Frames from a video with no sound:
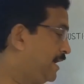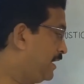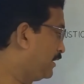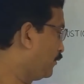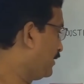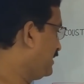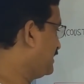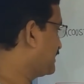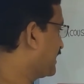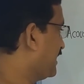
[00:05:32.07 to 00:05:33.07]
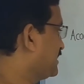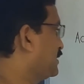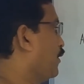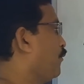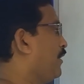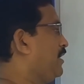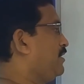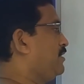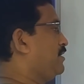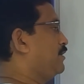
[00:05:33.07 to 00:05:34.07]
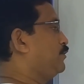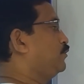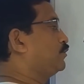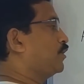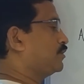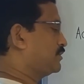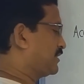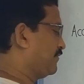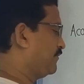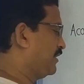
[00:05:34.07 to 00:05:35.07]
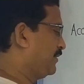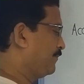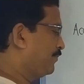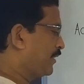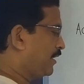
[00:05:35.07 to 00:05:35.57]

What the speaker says: Now in this case, when you talk to someone,